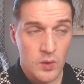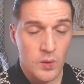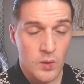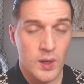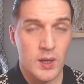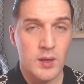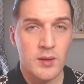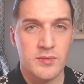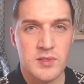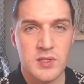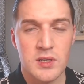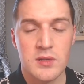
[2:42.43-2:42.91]

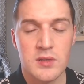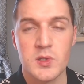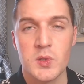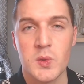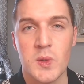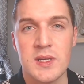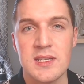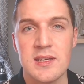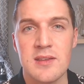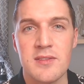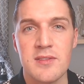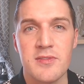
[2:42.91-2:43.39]
wow i've turned
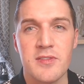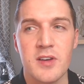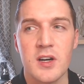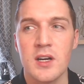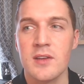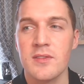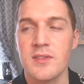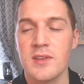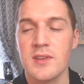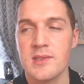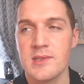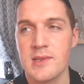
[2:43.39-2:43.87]

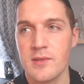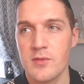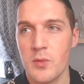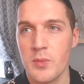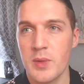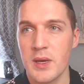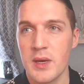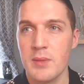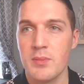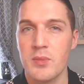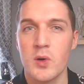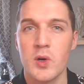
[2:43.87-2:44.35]
25 there's other
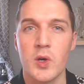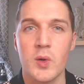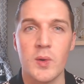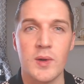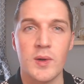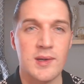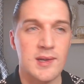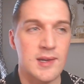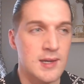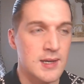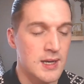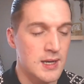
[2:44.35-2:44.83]
people who
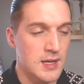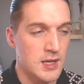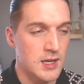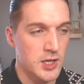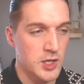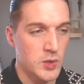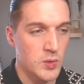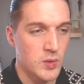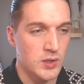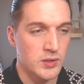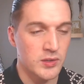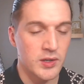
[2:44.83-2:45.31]
are
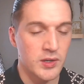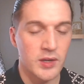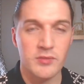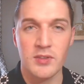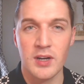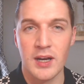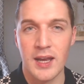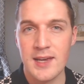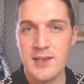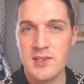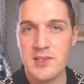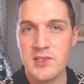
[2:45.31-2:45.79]
who are in
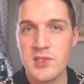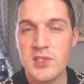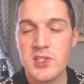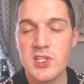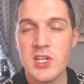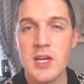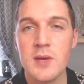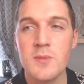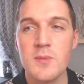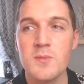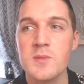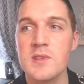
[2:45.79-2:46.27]

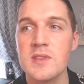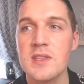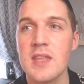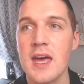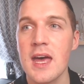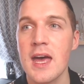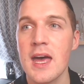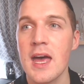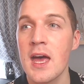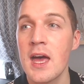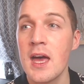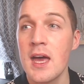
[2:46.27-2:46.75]
relationships
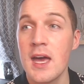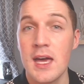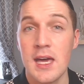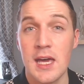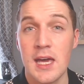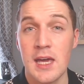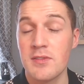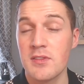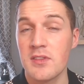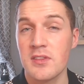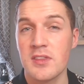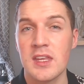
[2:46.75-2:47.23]
they're
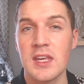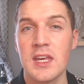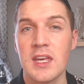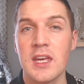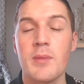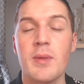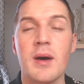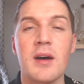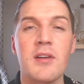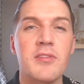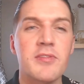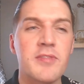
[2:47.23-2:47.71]
even
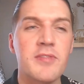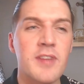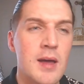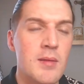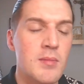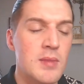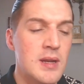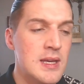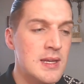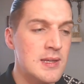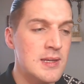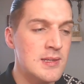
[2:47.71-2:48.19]
thinking about
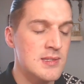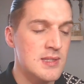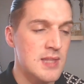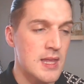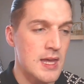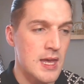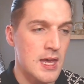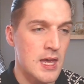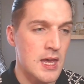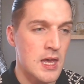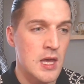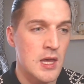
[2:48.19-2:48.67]
families
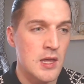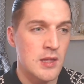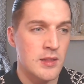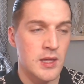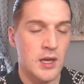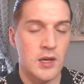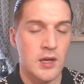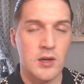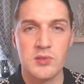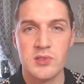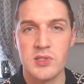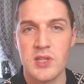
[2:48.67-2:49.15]
they're
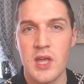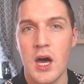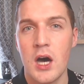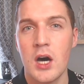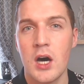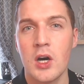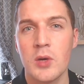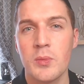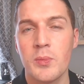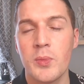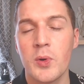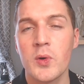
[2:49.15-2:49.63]
they got to their
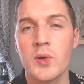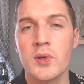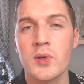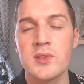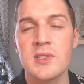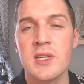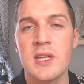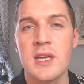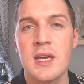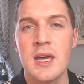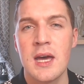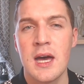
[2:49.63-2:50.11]
high
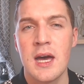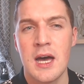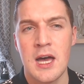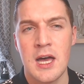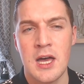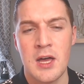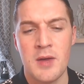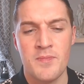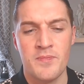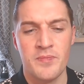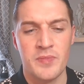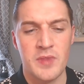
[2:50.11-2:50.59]
point,
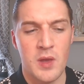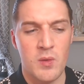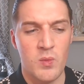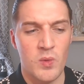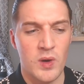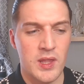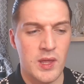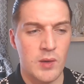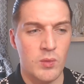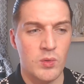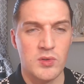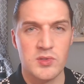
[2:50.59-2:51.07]
um, and
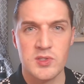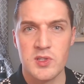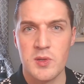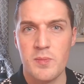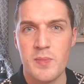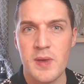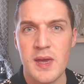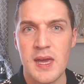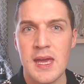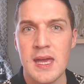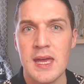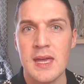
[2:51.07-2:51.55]
where they want to
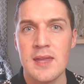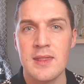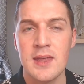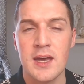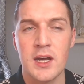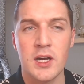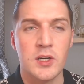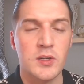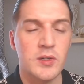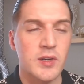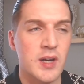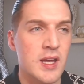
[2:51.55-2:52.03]
be in
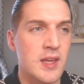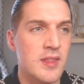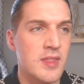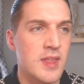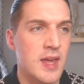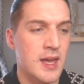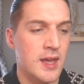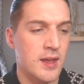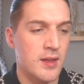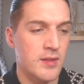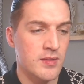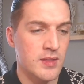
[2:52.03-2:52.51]
their career
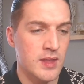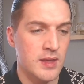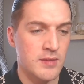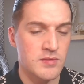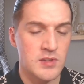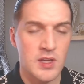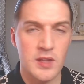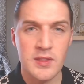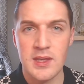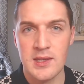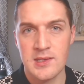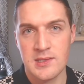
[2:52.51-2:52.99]
they
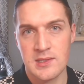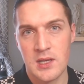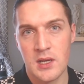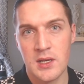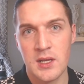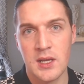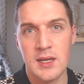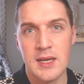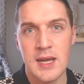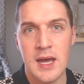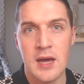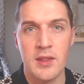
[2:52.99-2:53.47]
they've done their
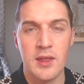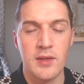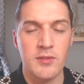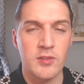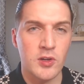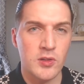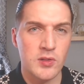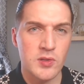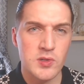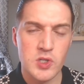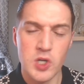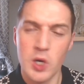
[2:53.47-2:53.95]
study and now
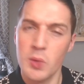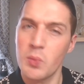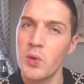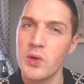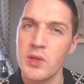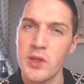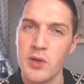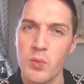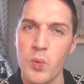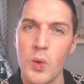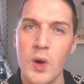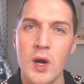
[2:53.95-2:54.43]
they've got the job
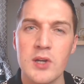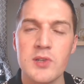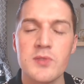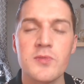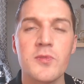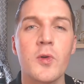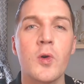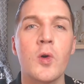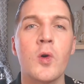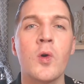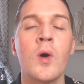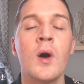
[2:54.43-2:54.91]
what they've worked
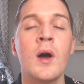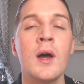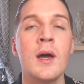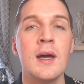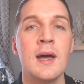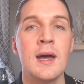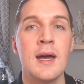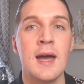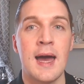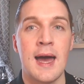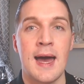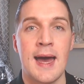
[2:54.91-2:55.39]
for
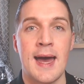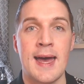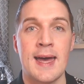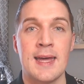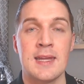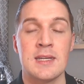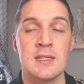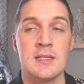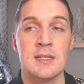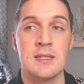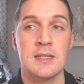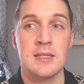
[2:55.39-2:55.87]

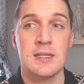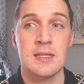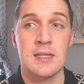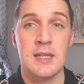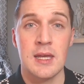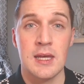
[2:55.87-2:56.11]
and